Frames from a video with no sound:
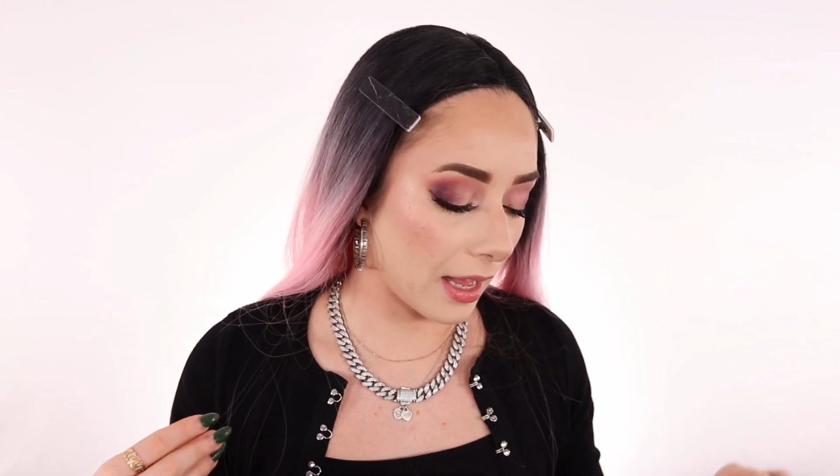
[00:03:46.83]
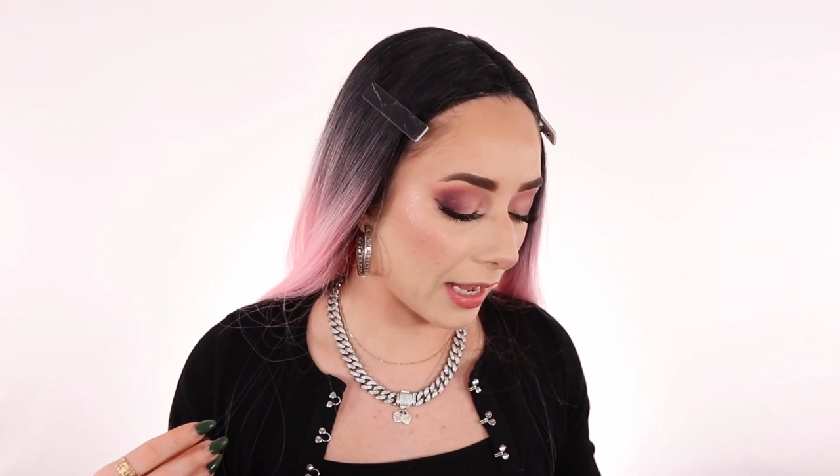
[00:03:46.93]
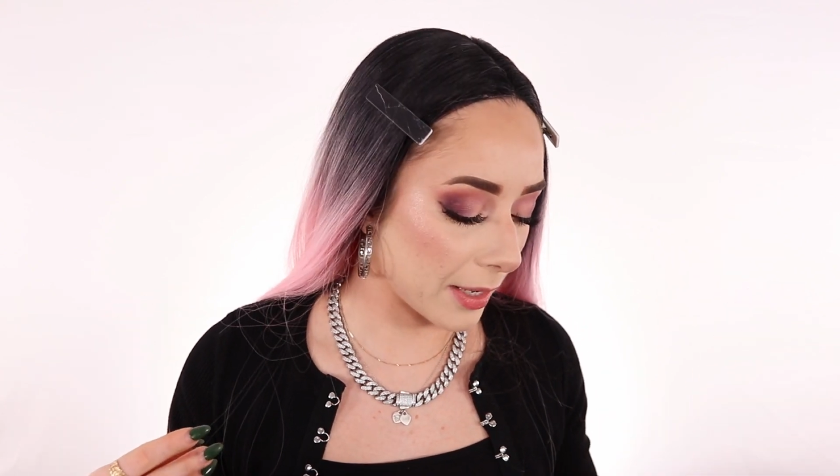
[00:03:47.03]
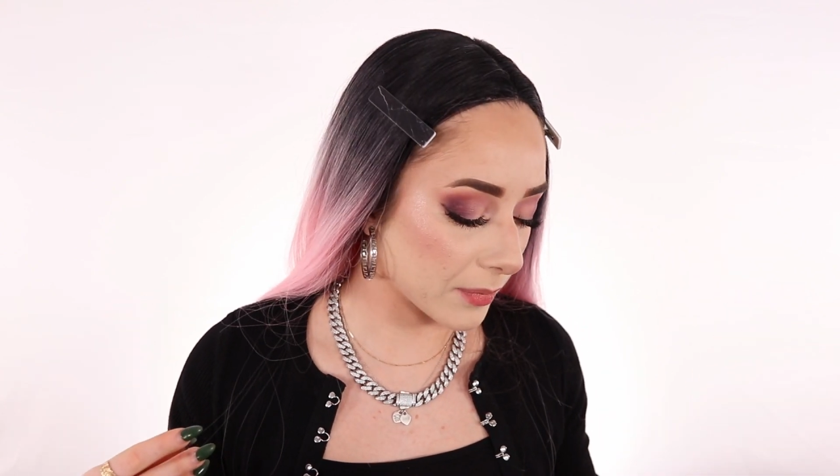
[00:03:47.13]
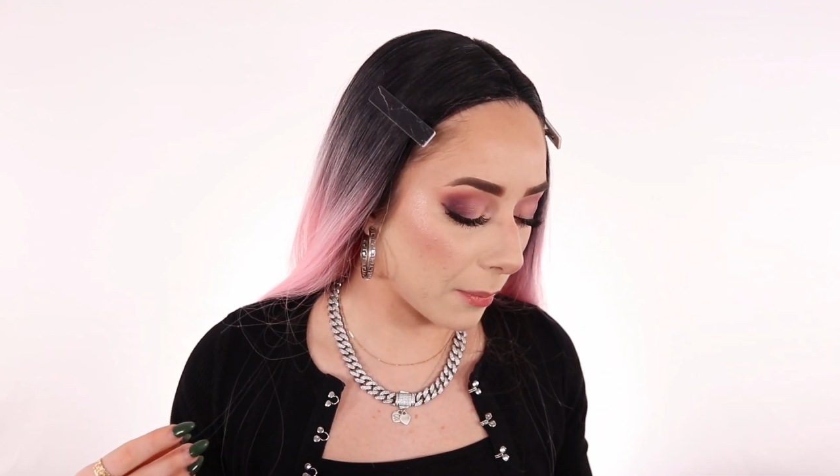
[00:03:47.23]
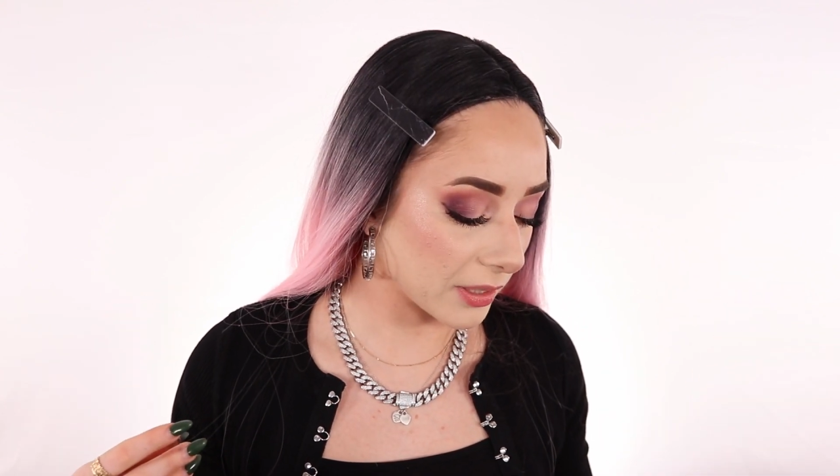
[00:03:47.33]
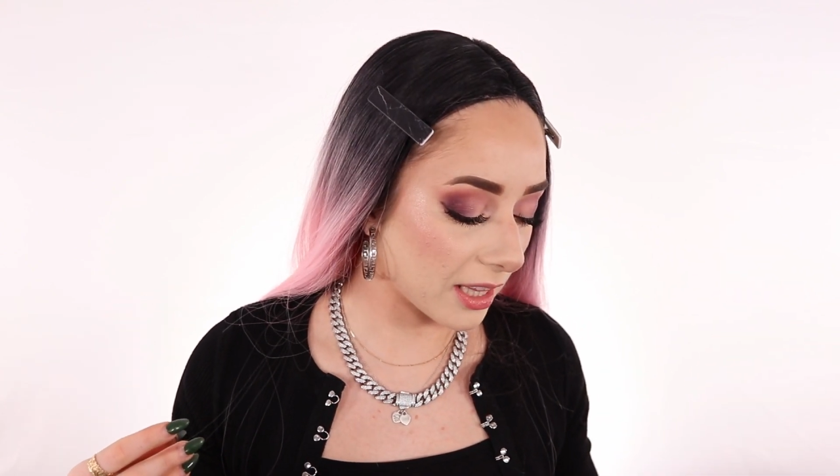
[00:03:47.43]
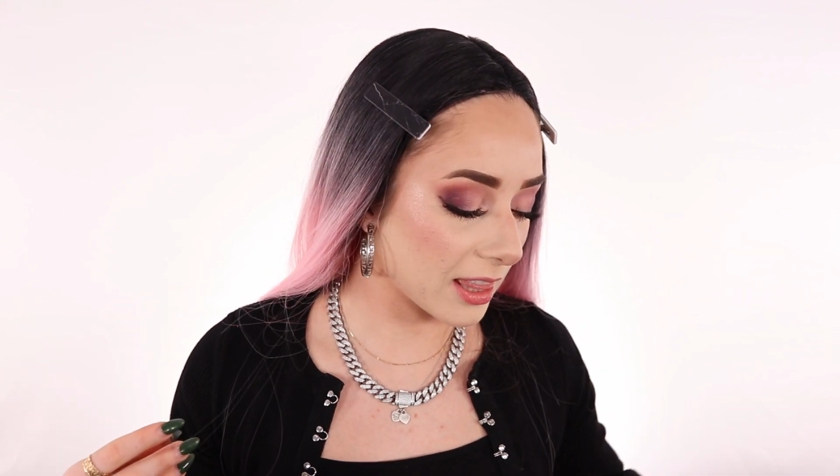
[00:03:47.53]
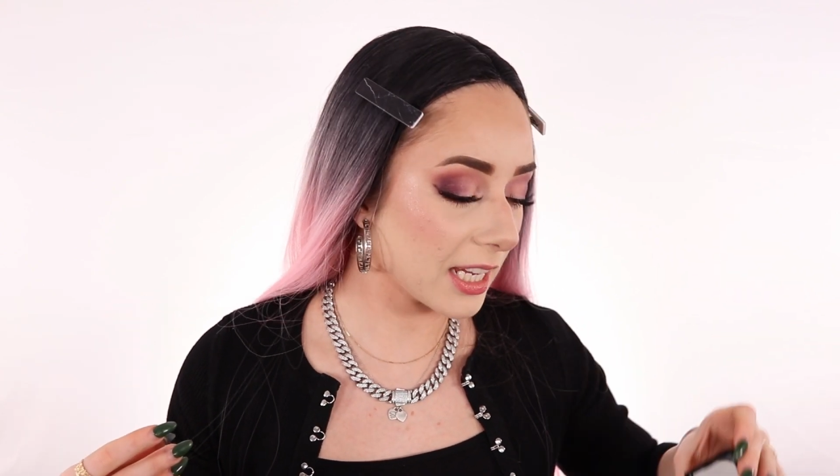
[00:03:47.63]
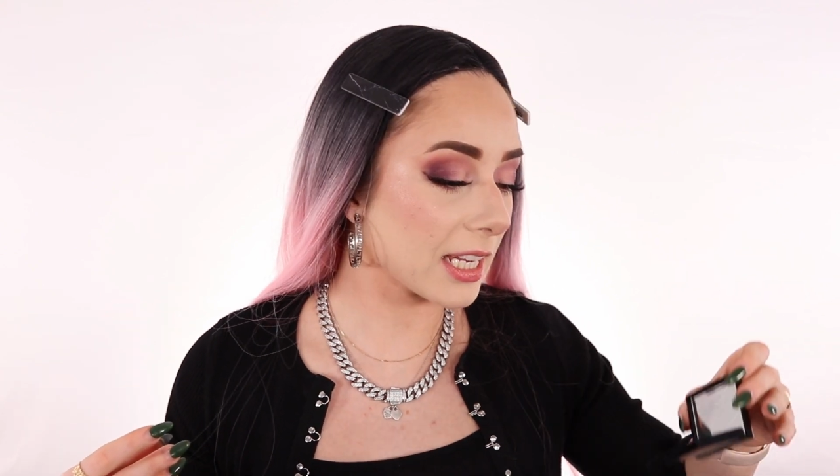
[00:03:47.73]
But
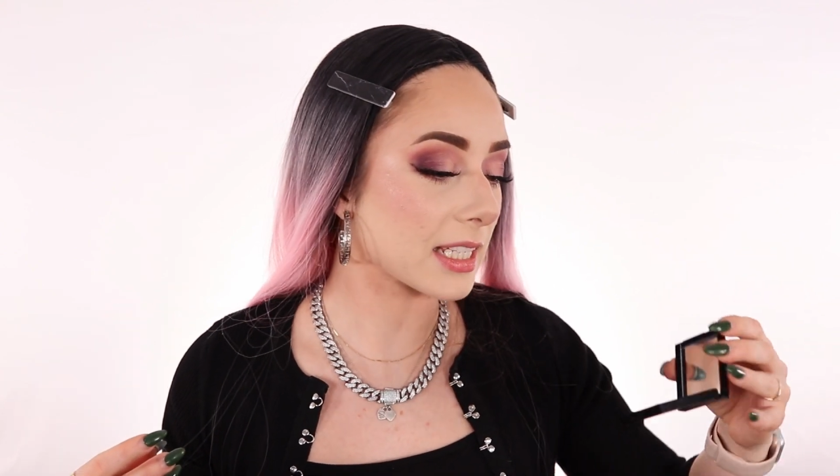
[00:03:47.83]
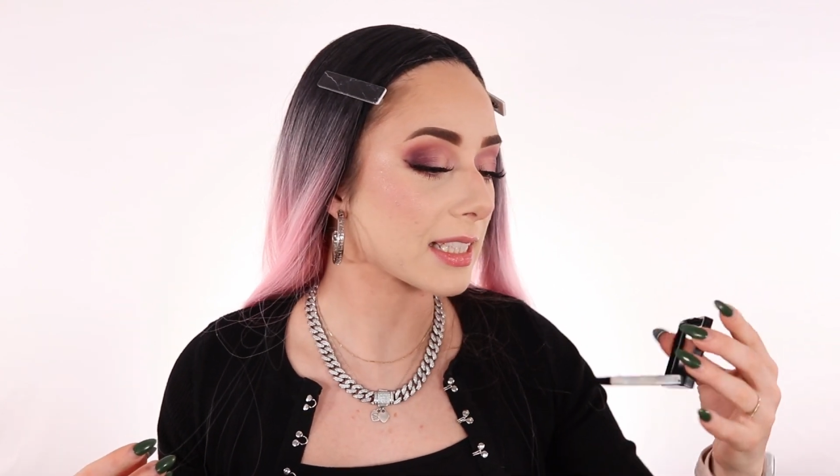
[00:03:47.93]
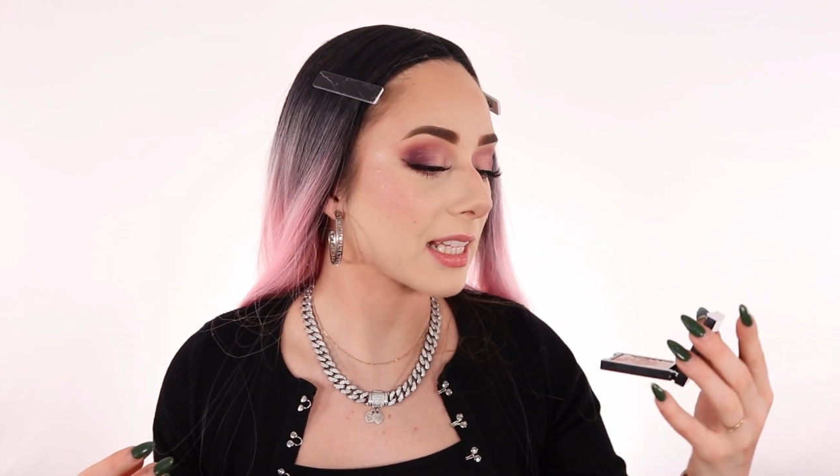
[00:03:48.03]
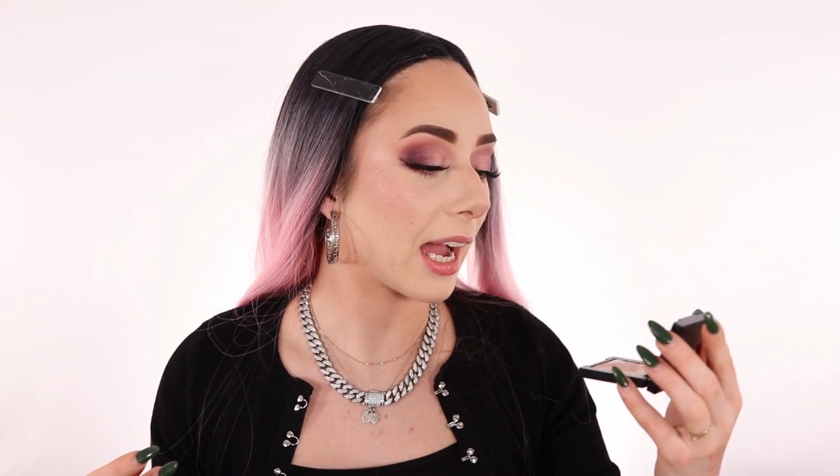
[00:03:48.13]
the thing is,